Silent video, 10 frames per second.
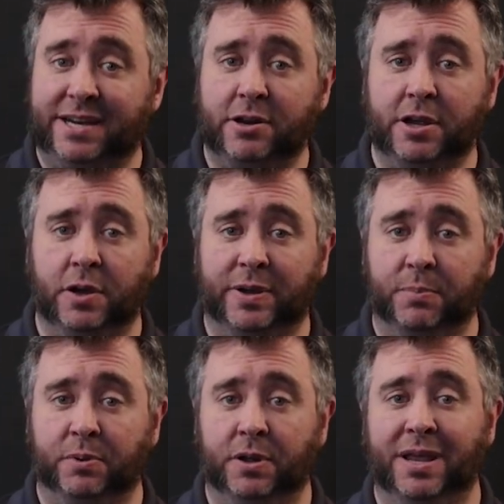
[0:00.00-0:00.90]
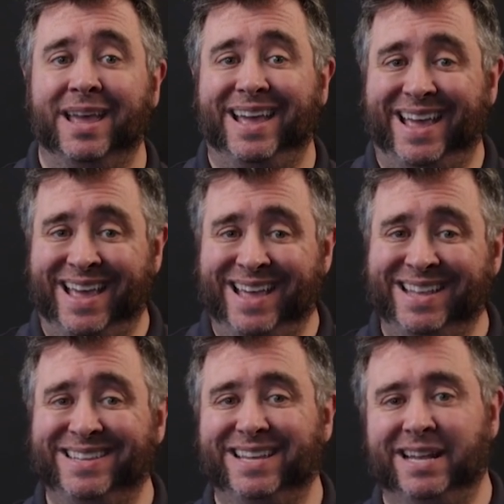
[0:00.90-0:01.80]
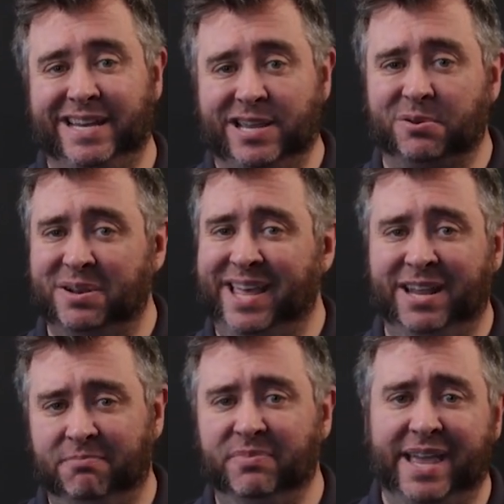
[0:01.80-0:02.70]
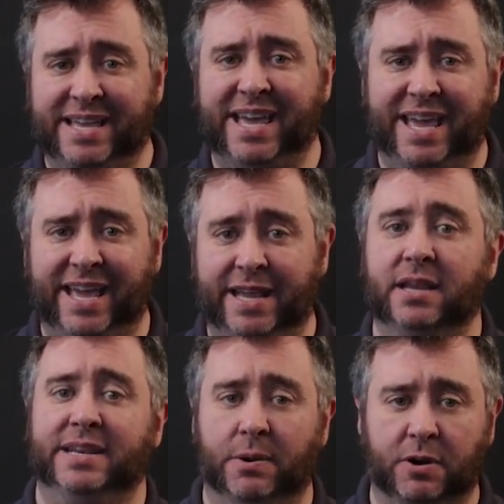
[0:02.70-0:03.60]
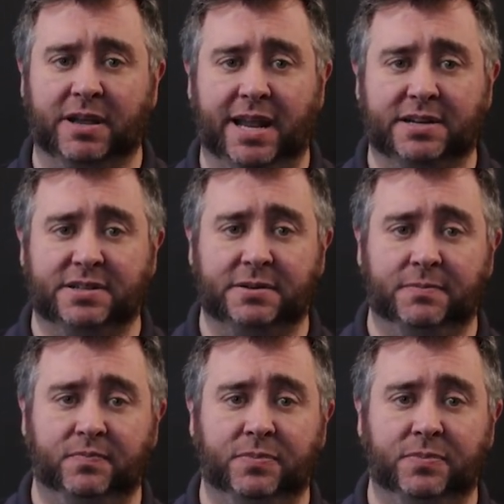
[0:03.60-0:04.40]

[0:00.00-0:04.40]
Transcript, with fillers: stereo input and an Ethernet, aka network connection.